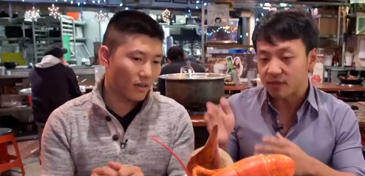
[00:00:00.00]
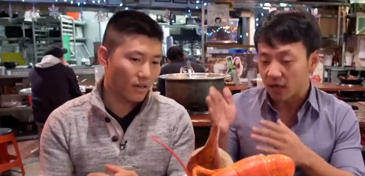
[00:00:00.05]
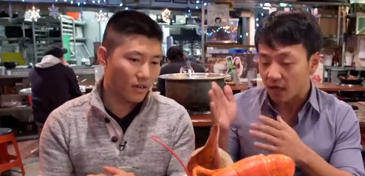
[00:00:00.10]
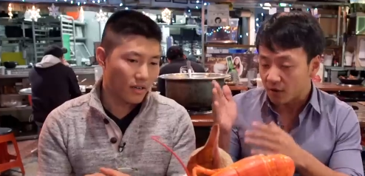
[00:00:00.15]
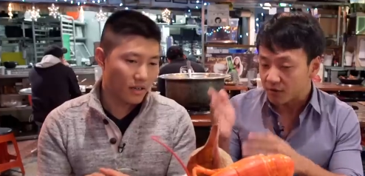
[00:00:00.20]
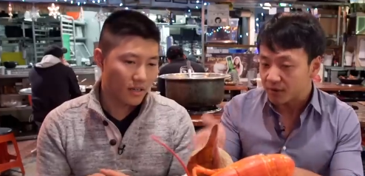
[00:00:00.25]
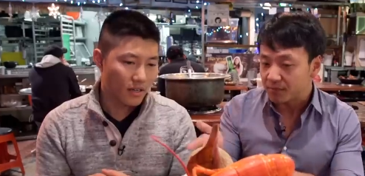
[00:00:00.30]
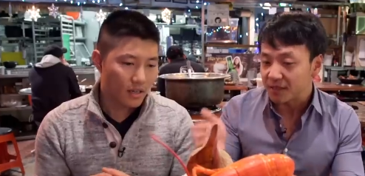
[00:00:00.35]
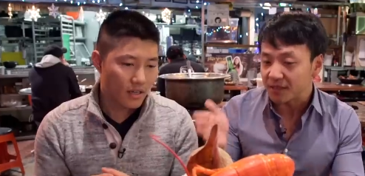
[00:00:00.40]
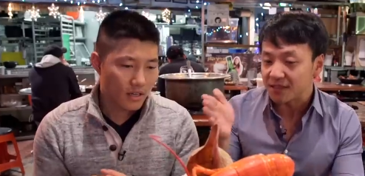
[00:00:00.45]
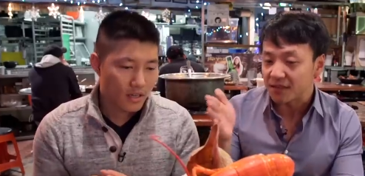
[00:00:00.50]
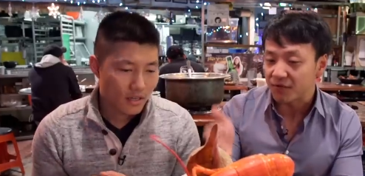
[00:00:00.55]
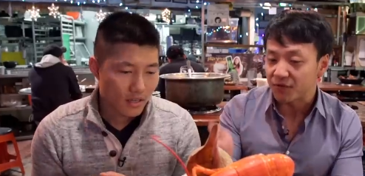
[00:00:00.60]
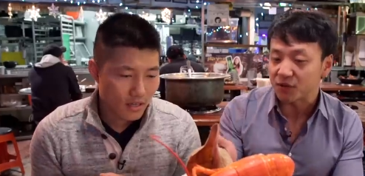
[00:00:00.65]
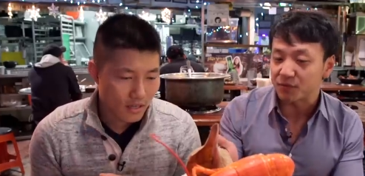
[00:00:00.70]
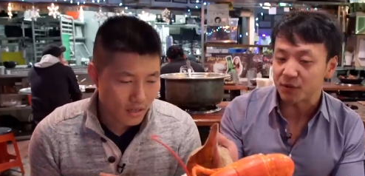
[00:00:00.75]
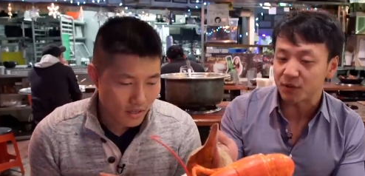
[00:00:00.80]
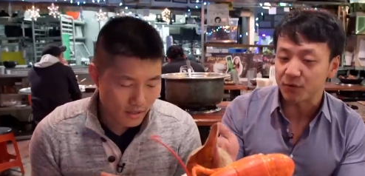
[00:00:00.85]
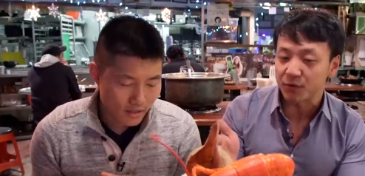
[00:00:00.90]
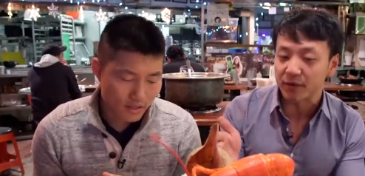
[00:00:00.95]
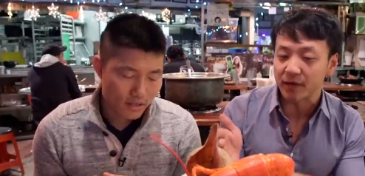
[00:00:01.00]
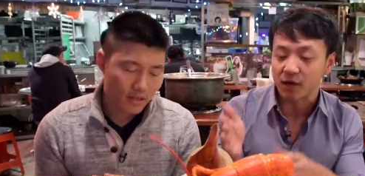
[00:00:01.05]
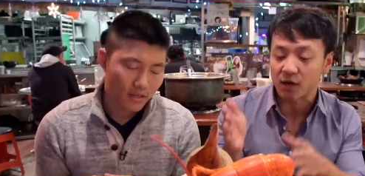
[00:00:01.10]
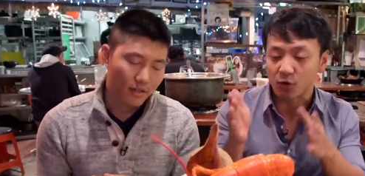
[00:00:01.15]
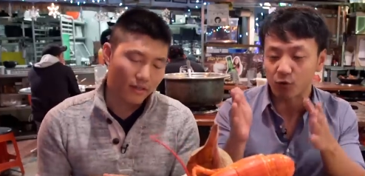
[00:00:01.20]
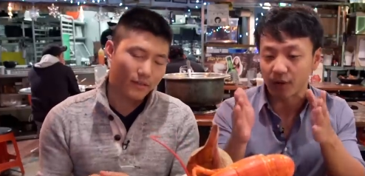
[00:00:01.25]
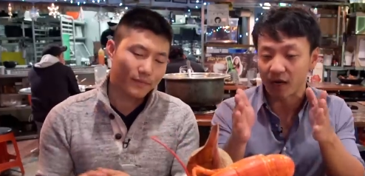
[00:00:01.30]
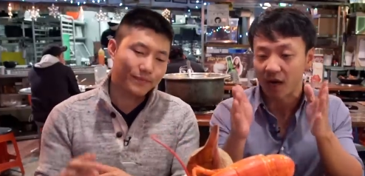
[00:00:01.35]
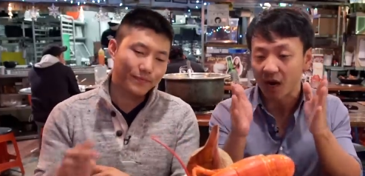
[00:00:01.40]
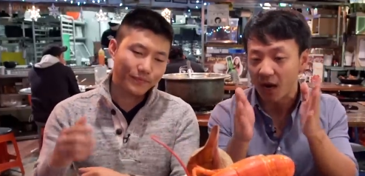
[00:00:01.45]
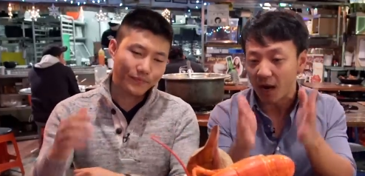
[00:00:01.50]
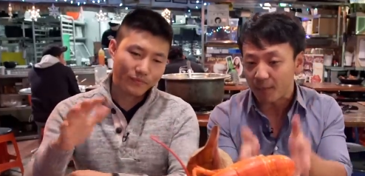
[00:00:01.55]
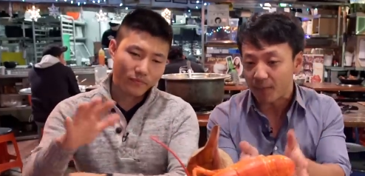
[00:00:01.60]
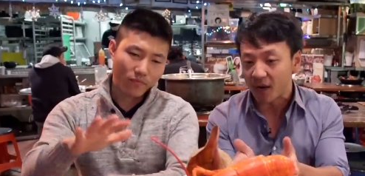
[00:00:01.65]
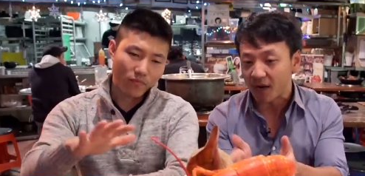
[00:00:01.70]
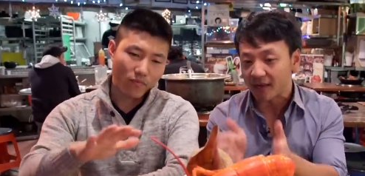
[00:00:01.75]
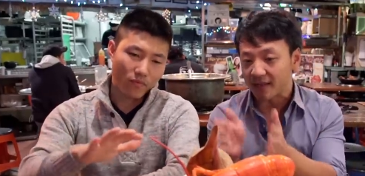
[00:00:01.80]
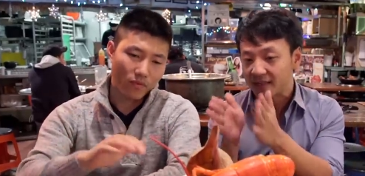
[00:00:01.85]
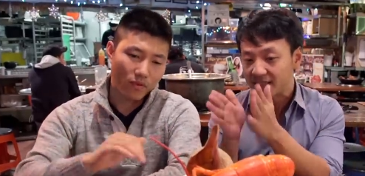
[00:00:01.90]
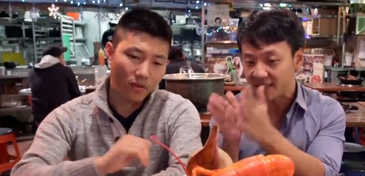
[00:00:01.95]
Speaker 1: Tell them the difference between a Korean hot
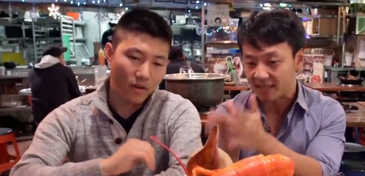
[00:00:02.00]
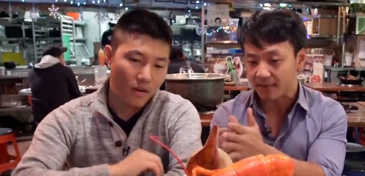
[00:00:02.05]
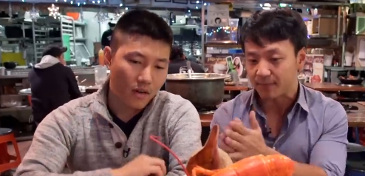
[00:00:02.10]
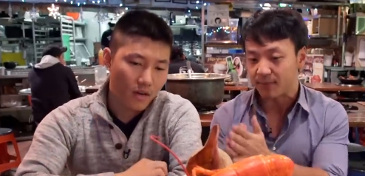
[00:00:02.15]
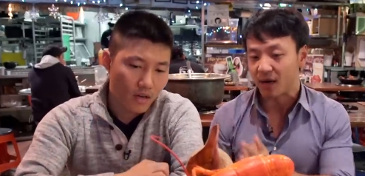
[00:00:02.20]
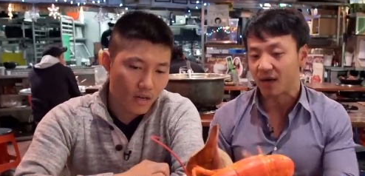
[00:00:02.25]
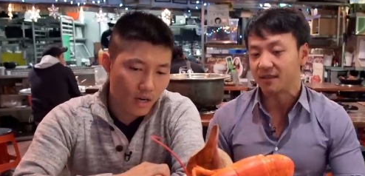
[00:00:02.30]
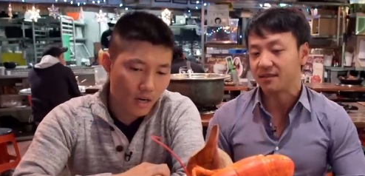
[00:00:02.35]
pot and a steam pot.